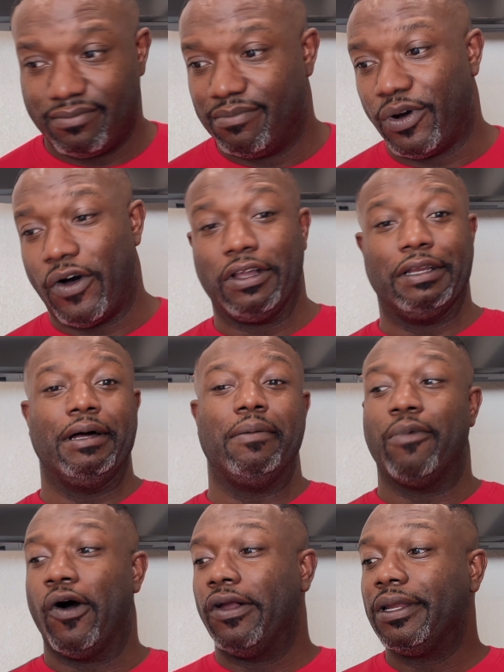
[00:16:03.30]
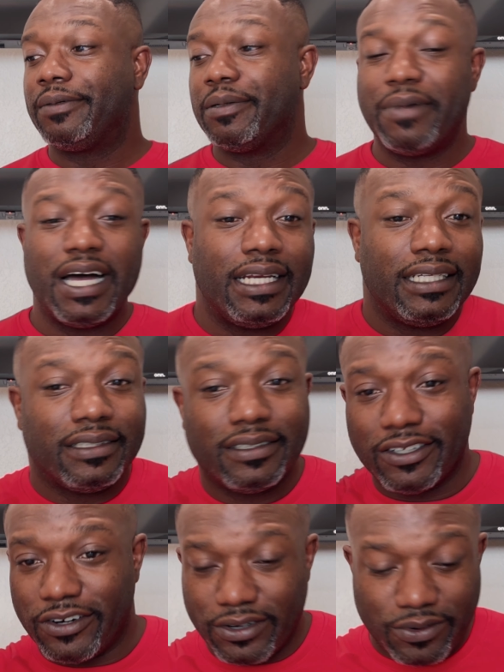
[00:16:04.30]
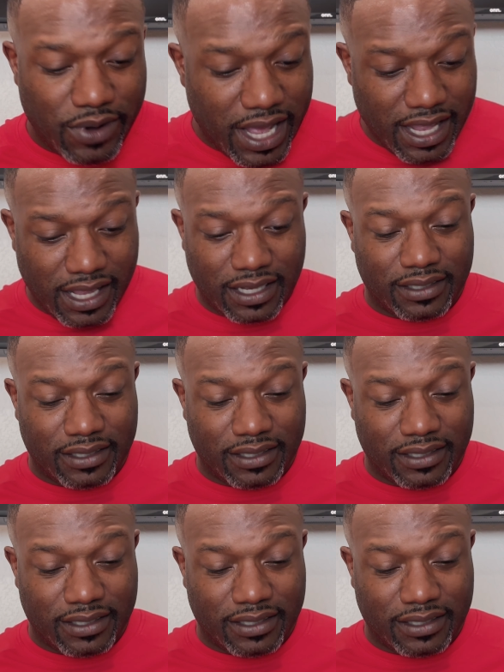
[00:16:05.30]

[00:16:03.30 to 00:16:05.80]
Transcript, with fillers: All of the, all of the money, throw it away.